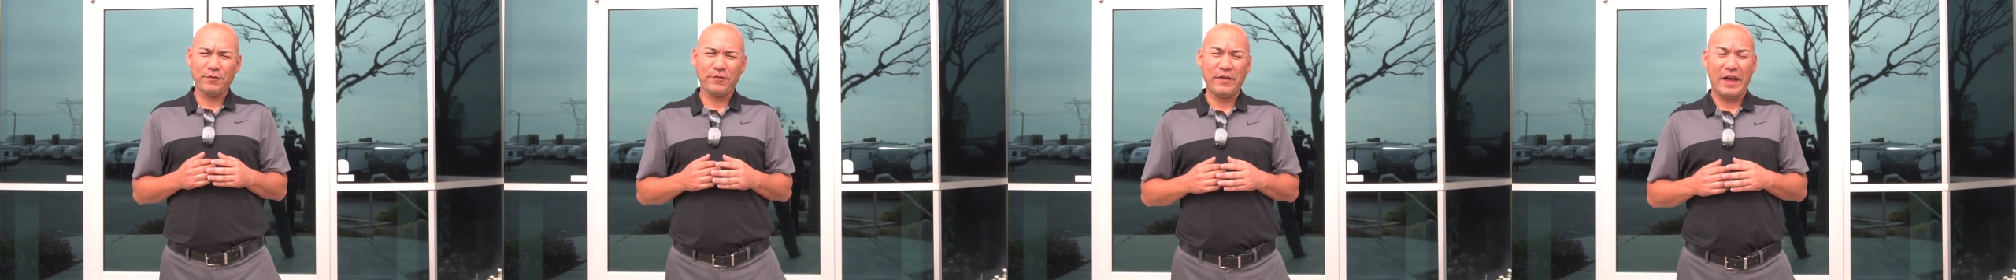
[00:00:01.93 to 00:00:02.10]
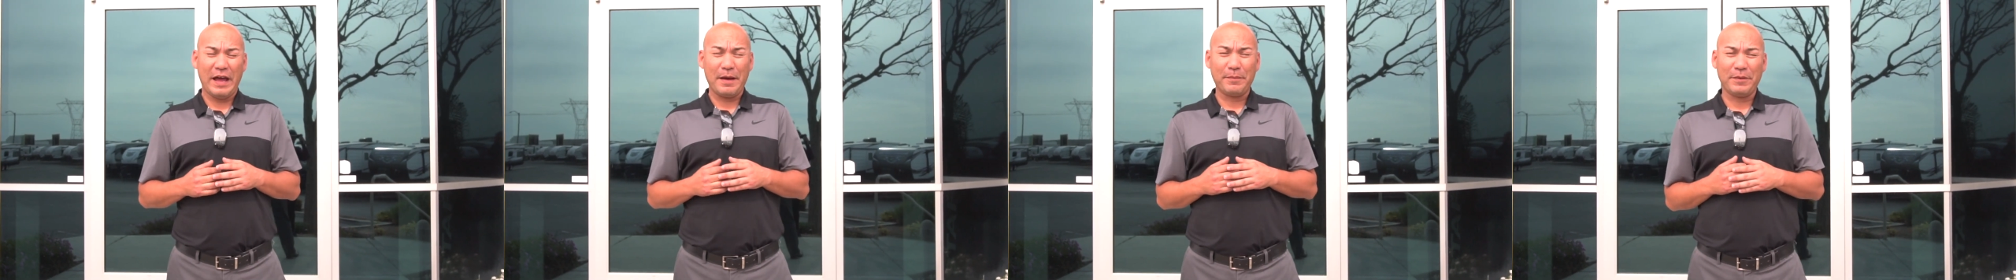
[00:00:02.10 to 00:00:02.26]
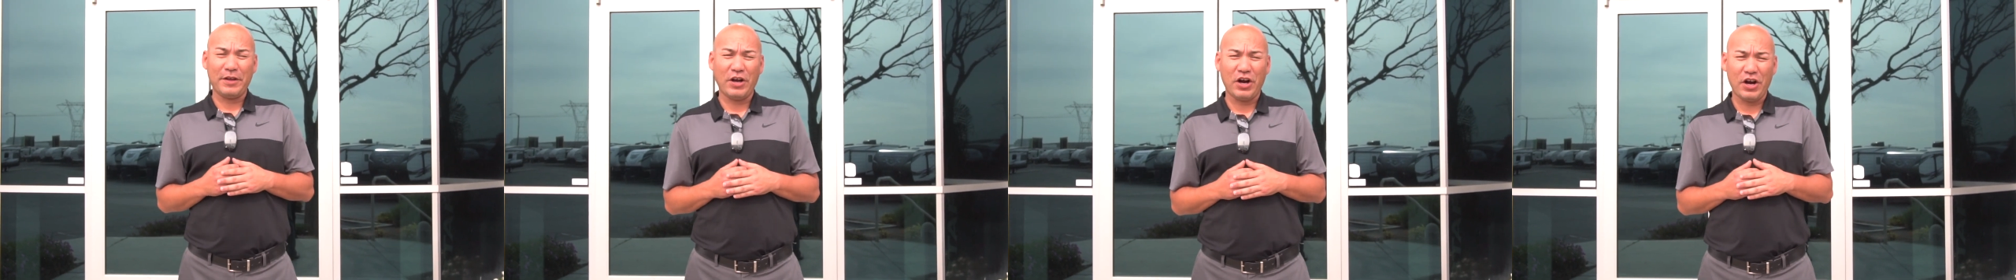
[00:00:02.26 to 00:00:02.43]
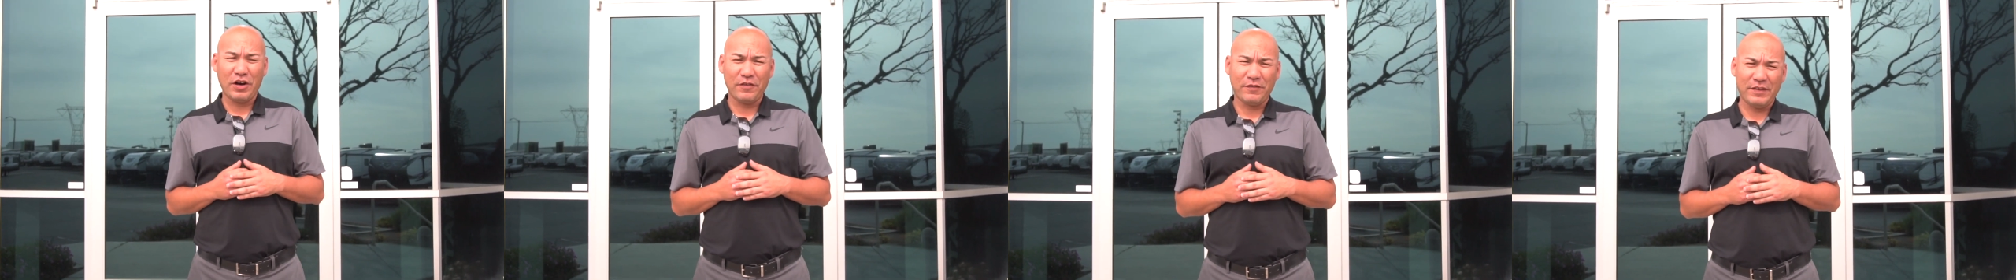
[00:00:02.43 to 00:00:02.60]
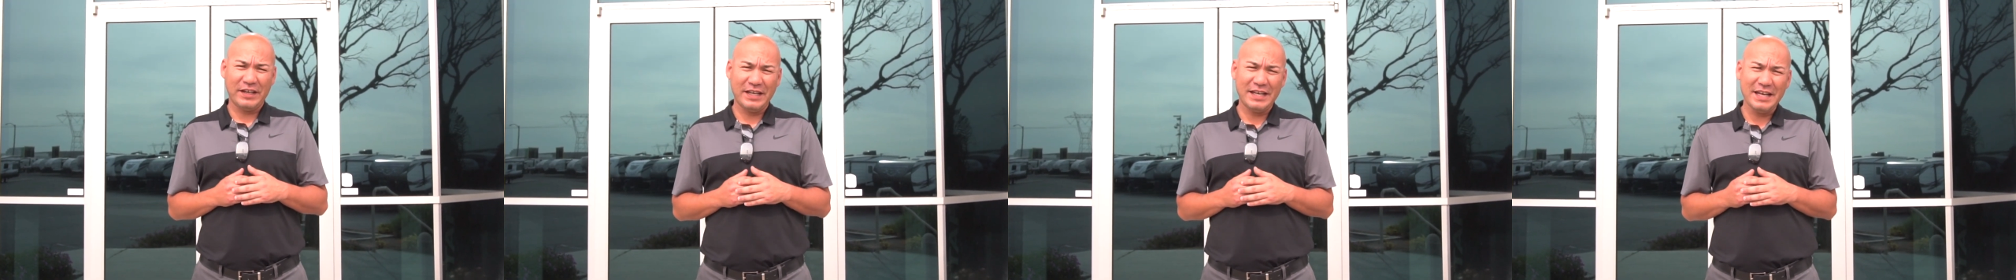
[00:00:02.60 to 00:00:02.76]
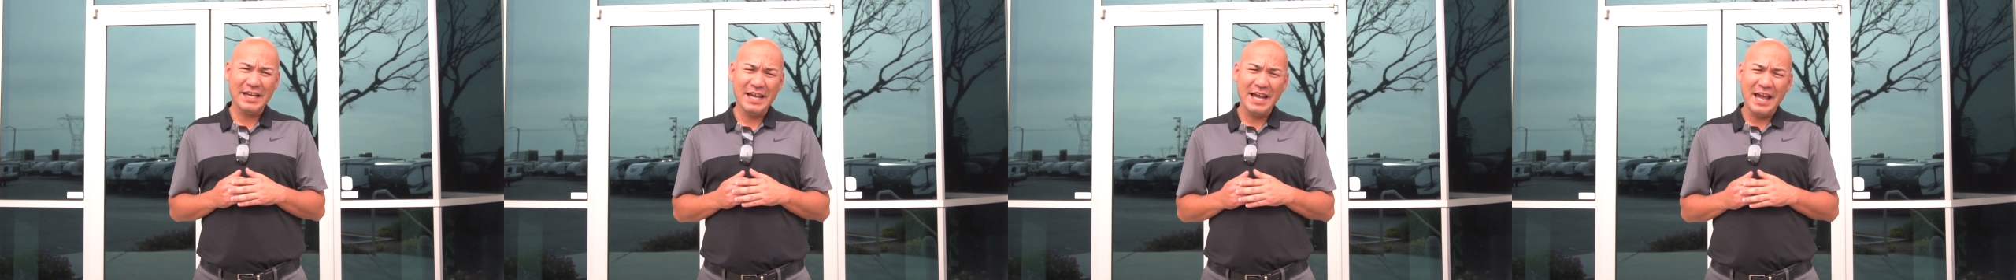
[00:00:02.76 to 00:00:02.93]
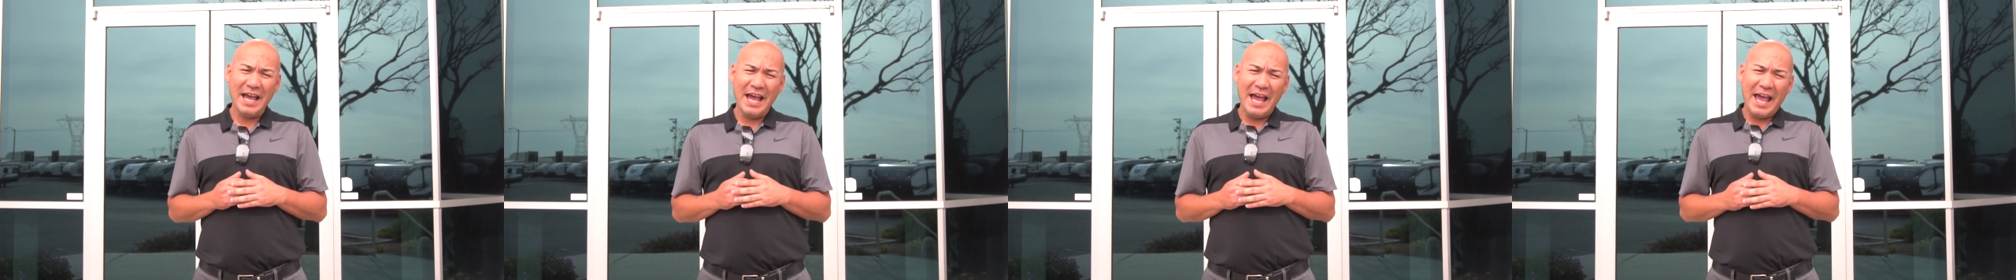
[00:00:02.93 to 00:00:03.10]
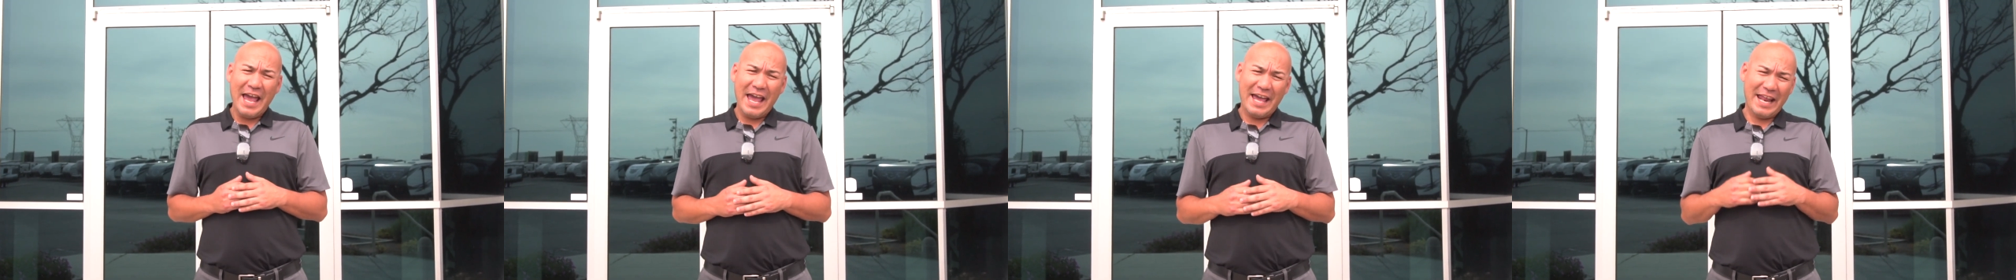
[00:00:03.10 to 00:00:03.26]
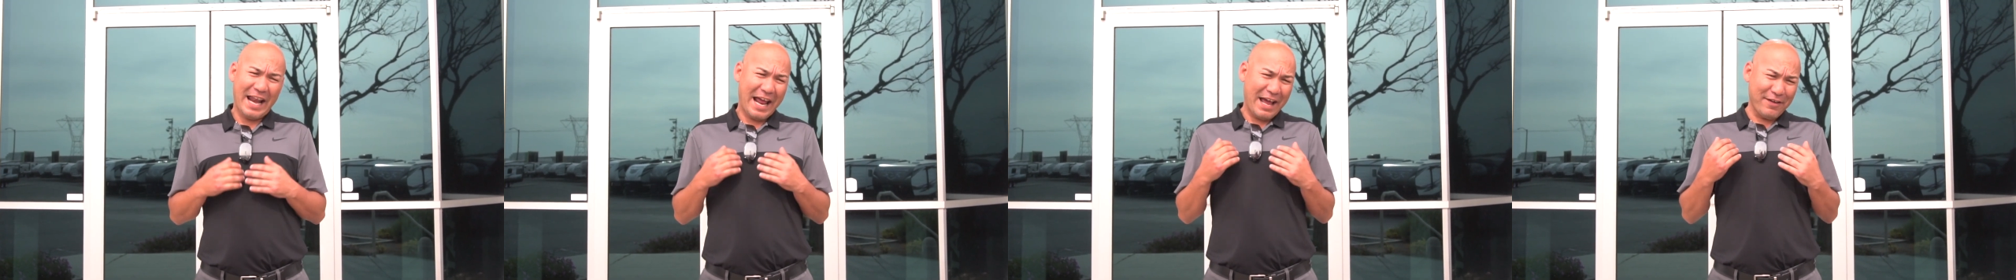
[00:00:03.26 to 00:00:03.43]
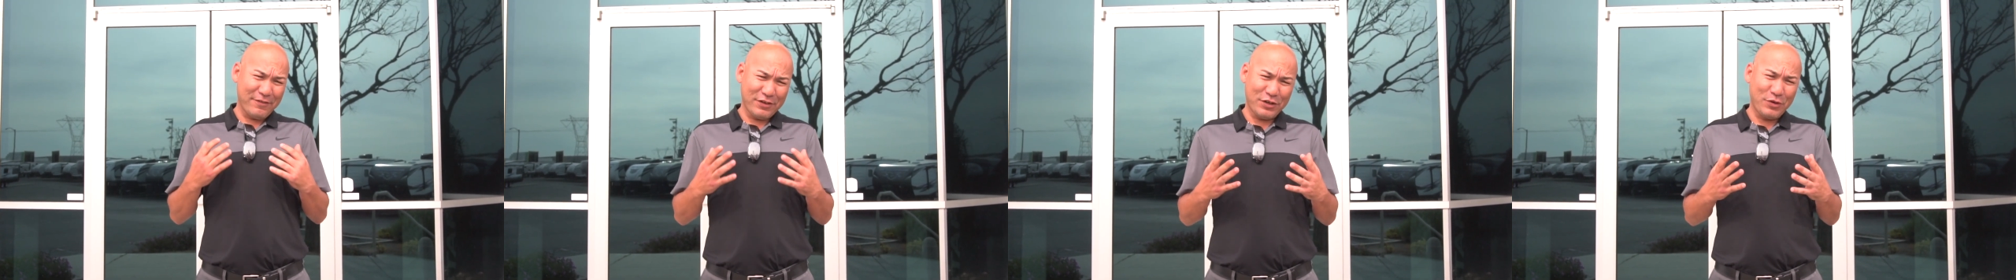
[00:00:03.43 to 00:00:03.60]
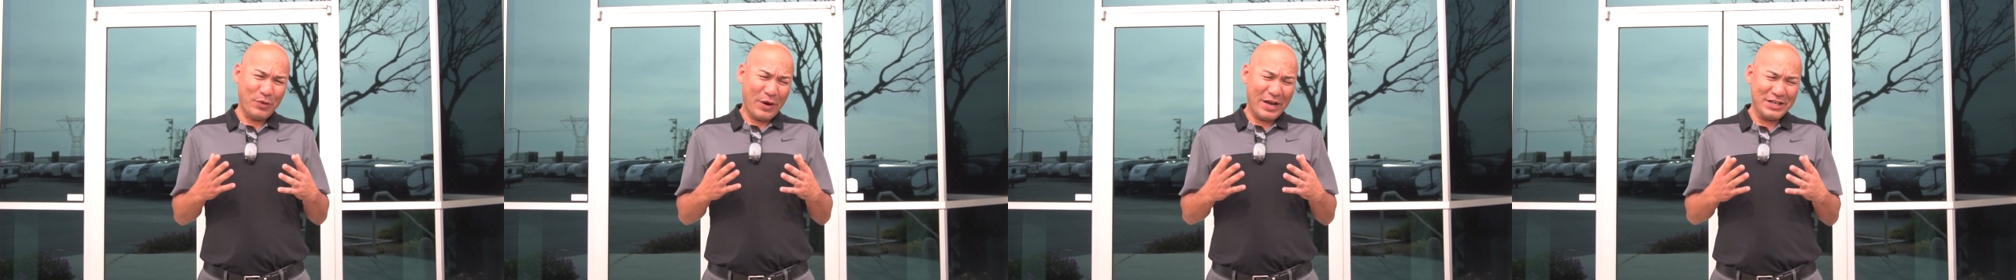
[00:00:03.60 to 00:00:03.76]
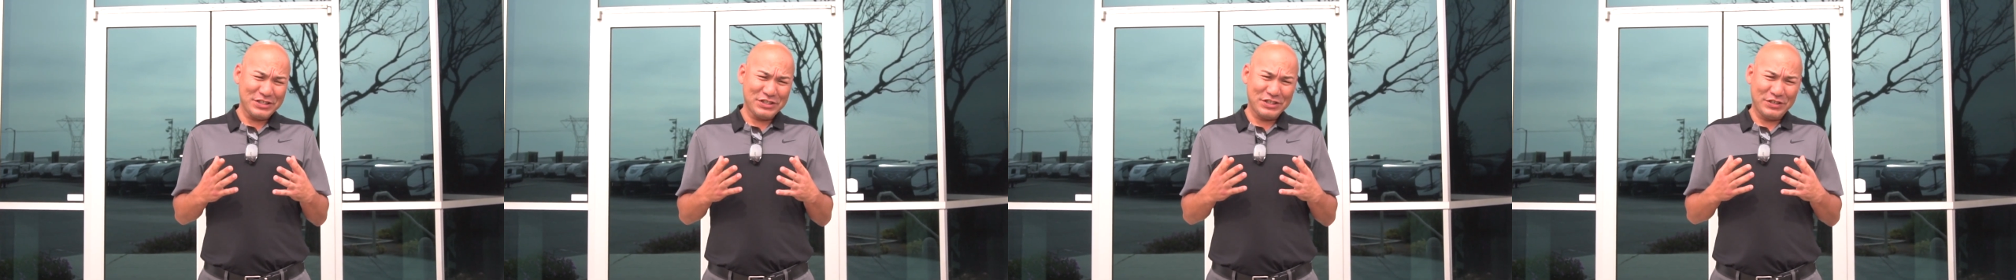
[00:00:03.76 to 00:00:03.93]
Family RV, and I have a
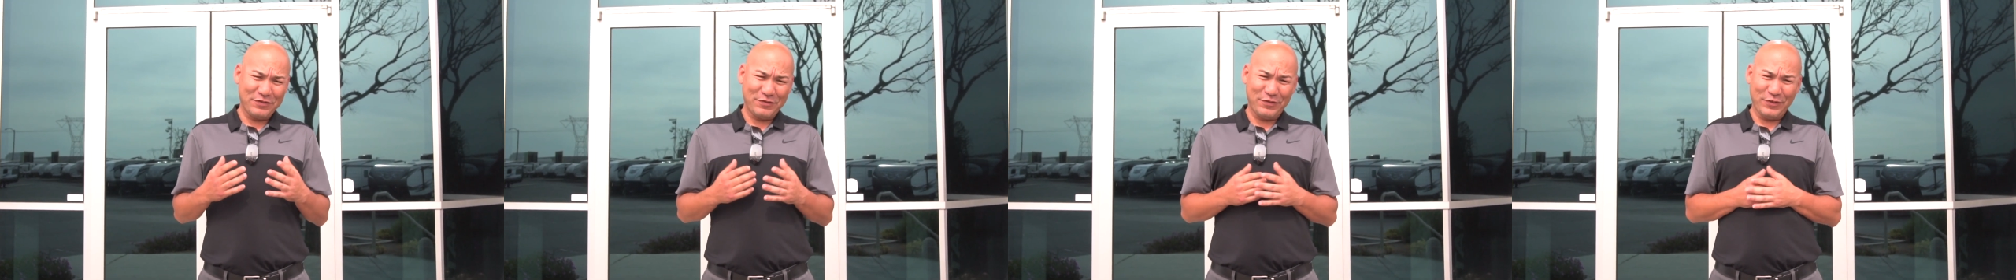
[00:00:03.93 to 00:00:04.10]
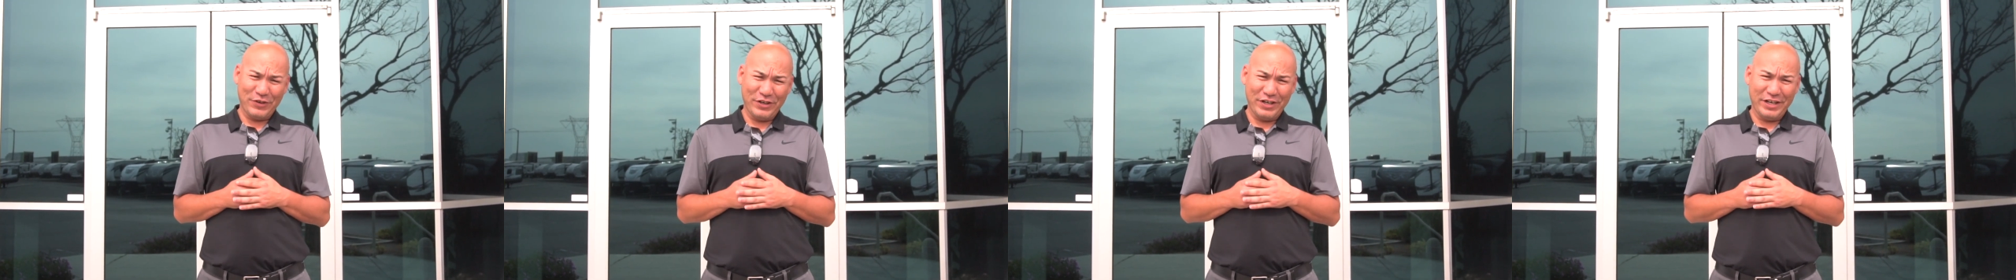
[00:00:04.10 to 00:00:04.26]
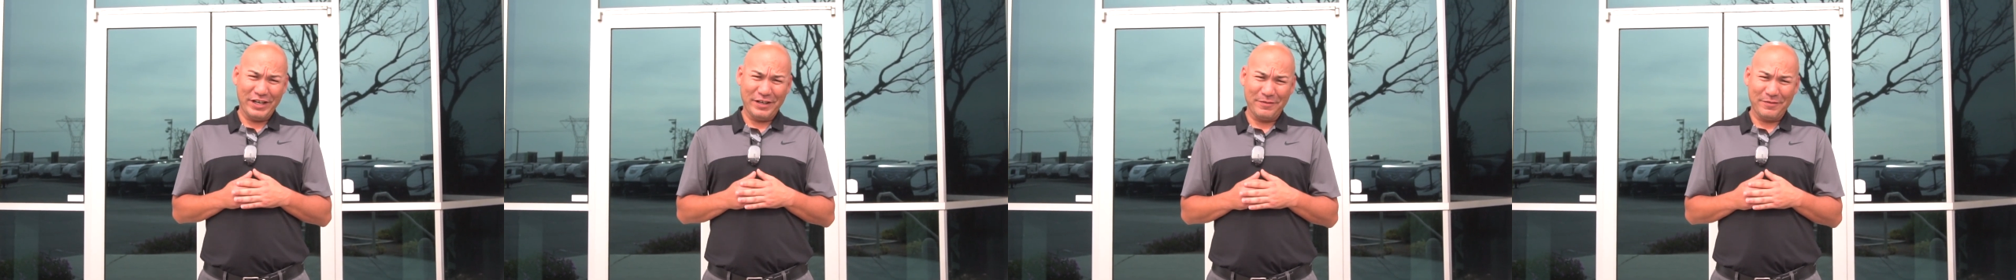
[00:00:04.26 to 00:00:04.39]
question for you.